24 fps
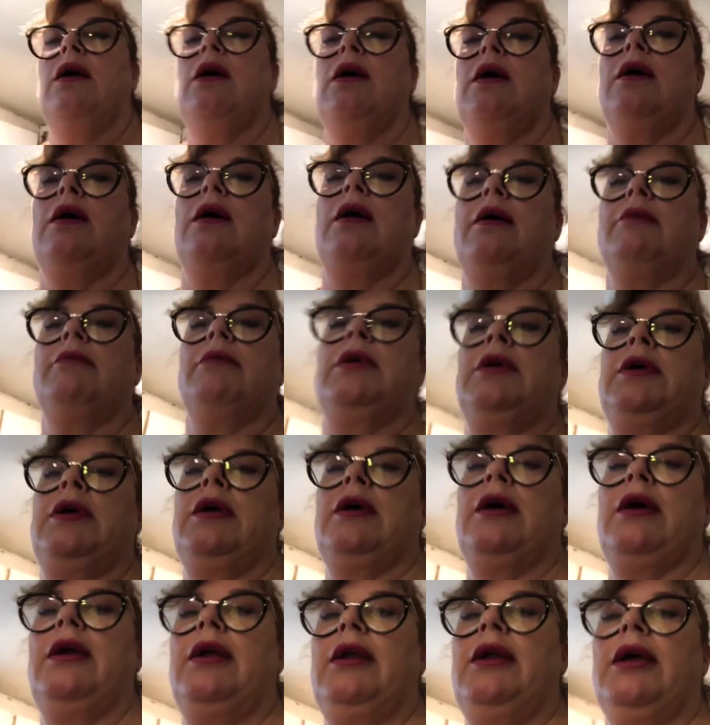And
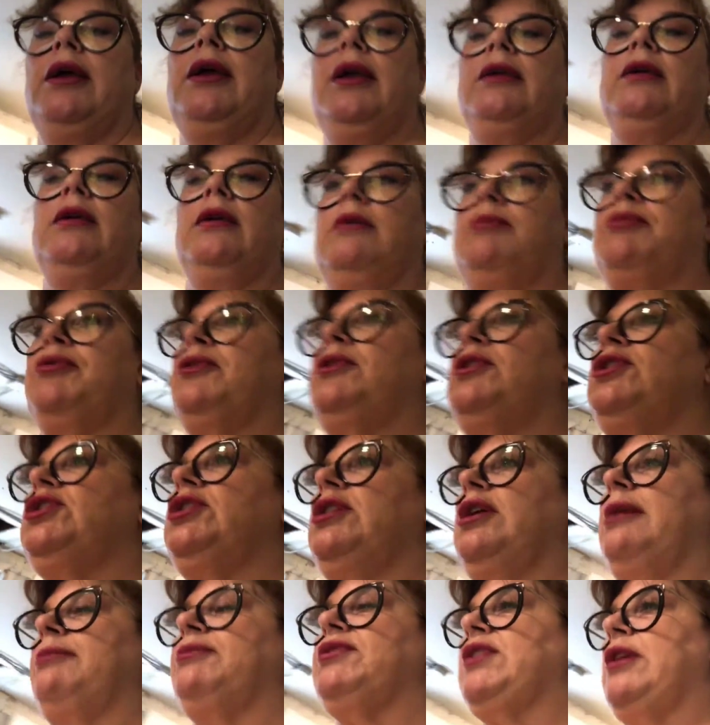
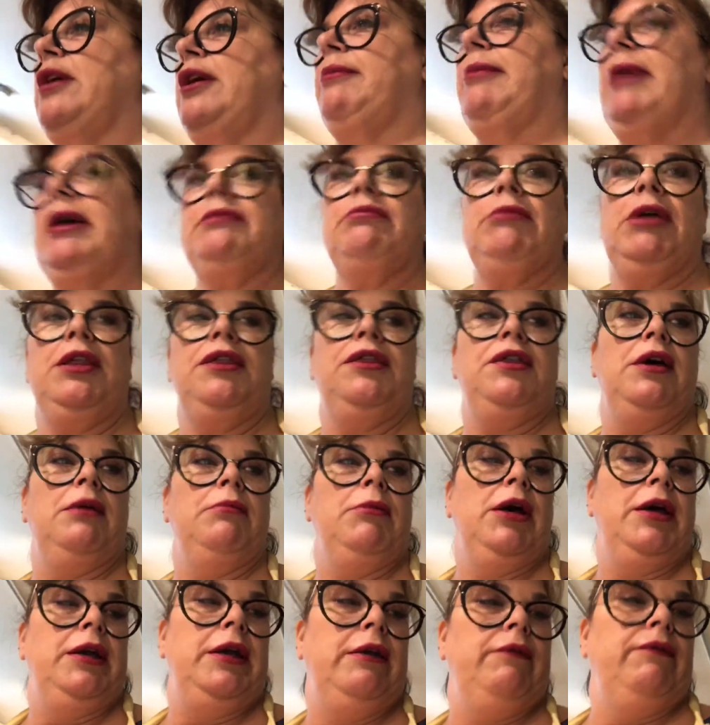I'm sorry about my
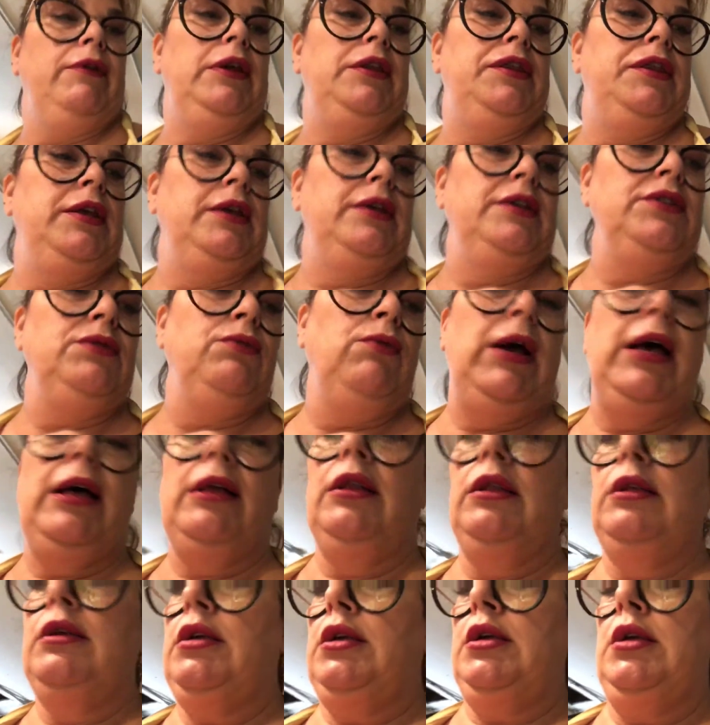thumb on everything as
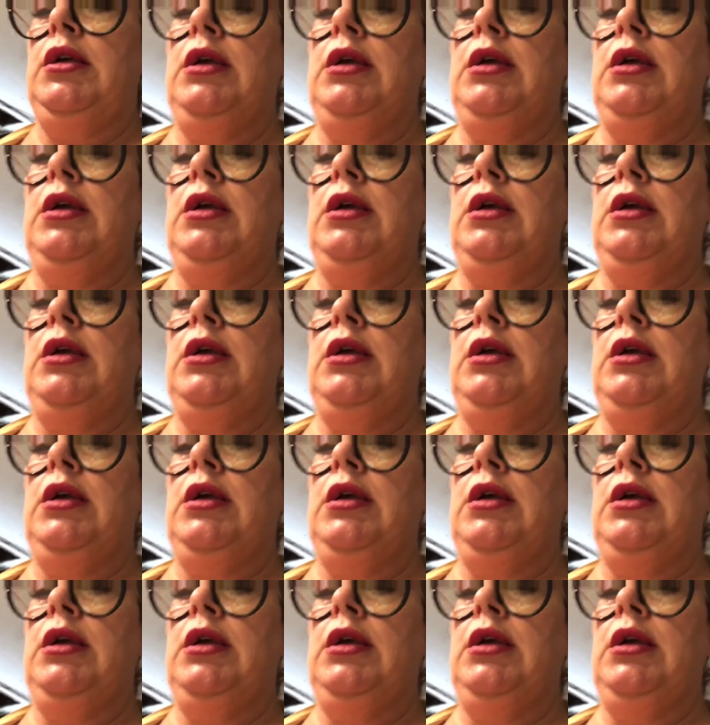well,